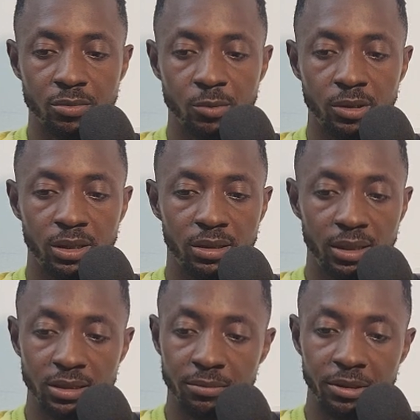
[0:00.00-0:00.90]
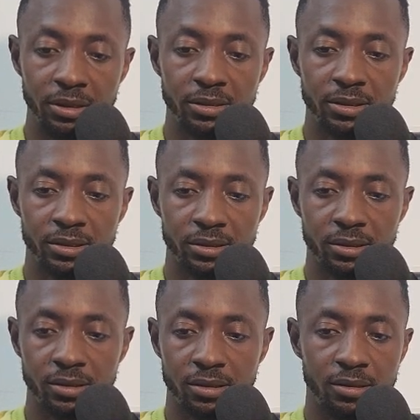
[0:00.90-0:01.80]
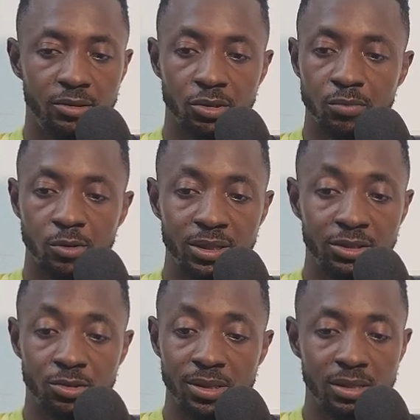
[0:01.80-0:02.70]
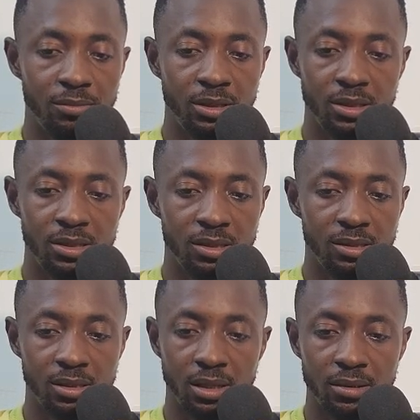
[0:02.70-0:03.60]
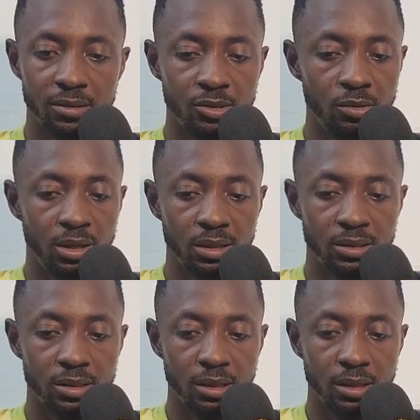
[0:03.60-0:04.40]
more than 30 minutes, not more than 20 minutes instead, so that